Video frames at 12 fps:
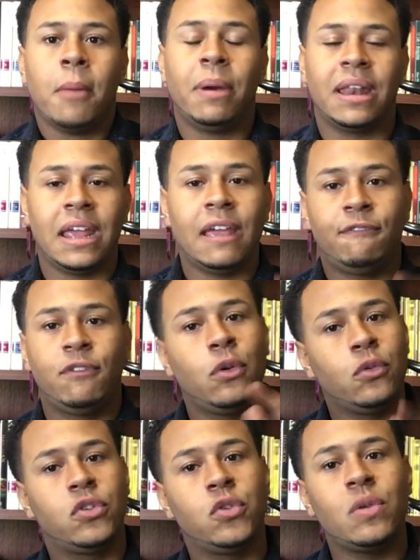but if you
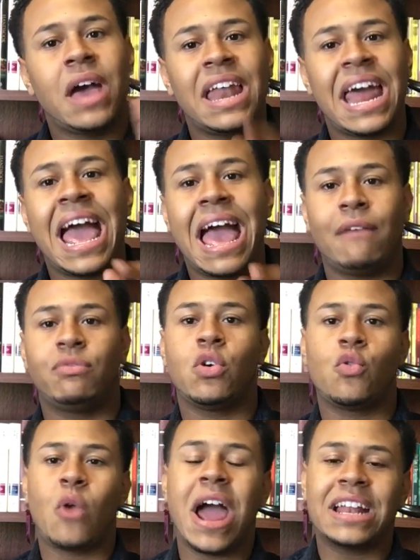do not have the
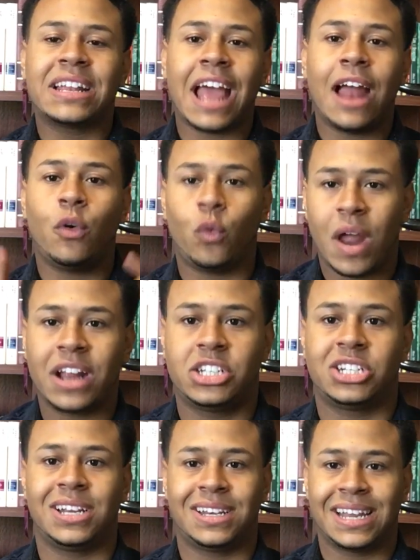right
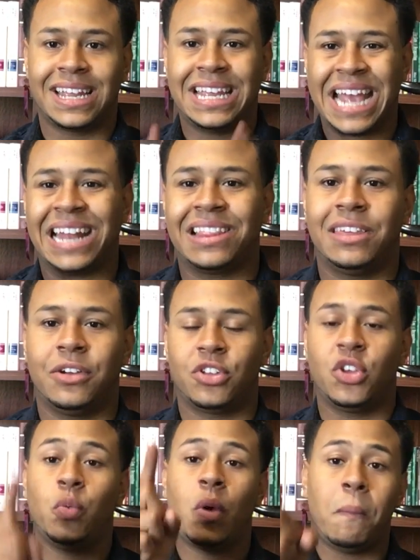direction to get there,
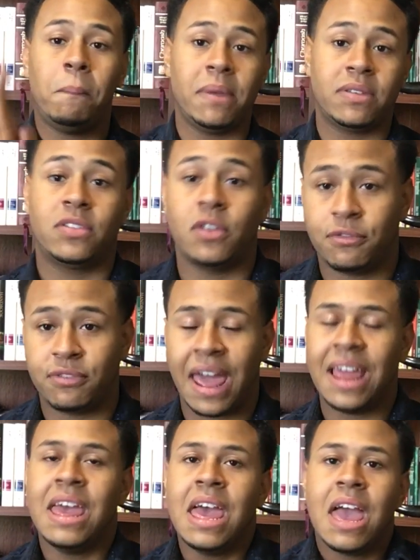you will miss your flight.
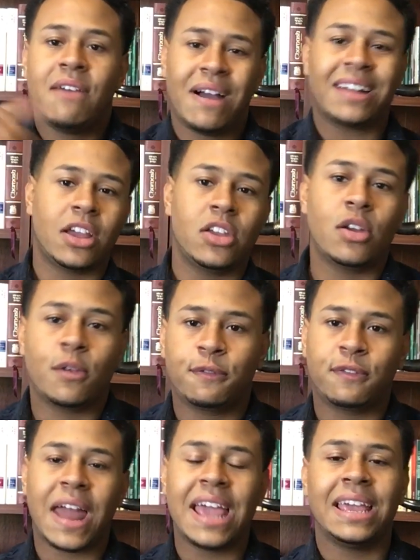If I tell you your
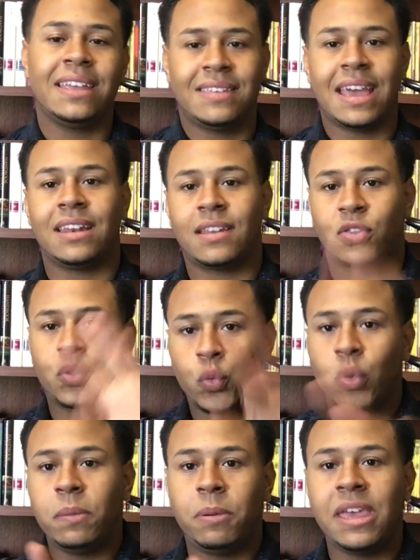flight is at
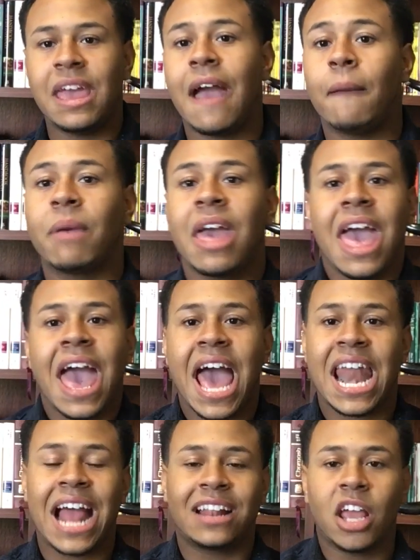3 p.m.
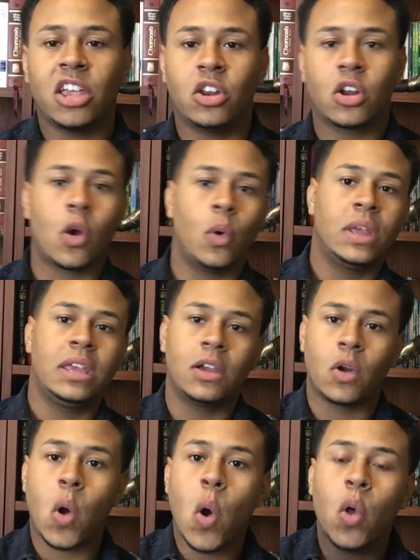and I tell you to go
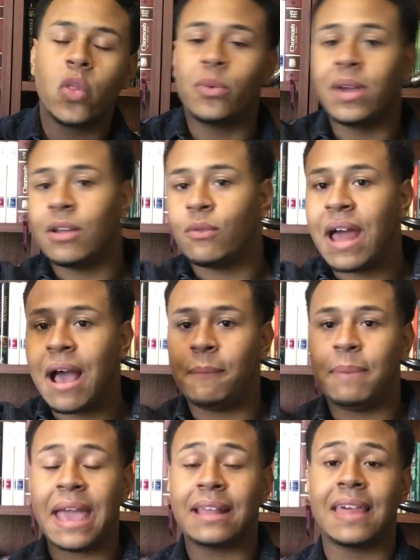here all the way around,
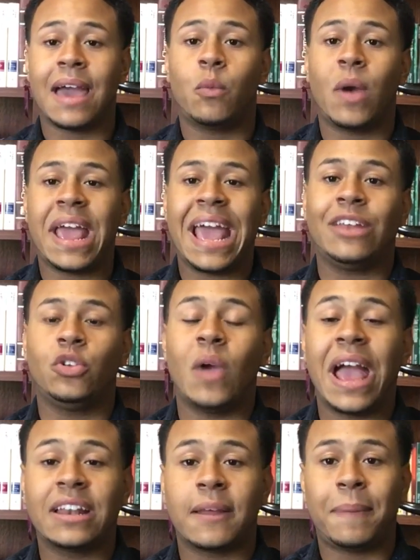back that way, and you
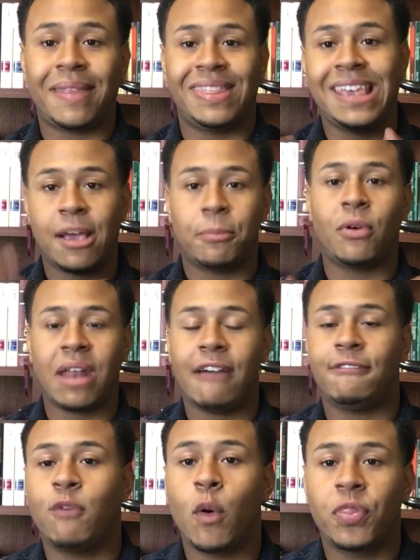end up at the airport
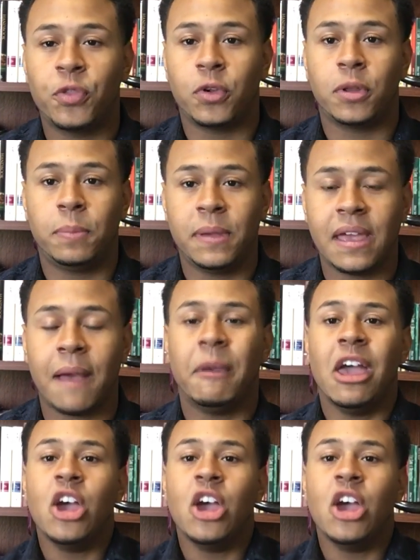at 4:30 p.m.,